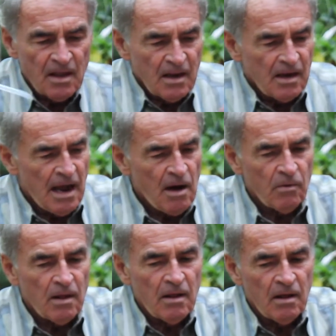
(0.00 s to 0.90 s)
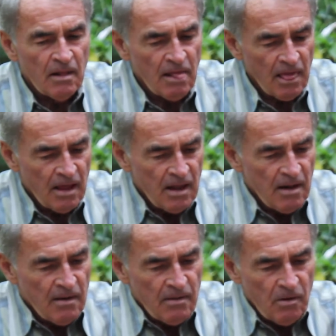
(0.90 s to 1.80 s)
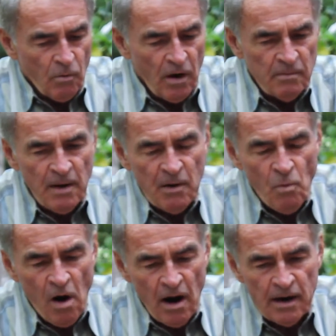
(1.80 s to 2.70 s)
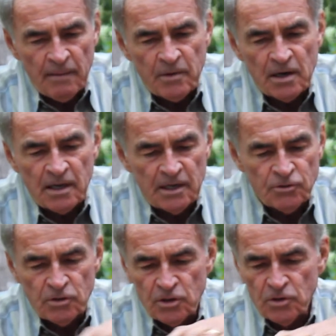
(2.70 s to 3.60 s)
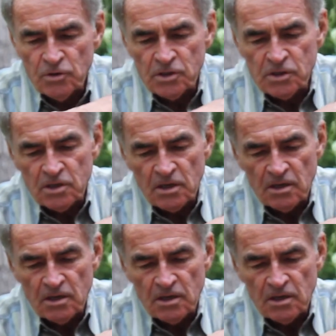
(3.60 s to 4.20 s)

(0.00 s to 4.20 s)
Now, one by one, I'm going to introduce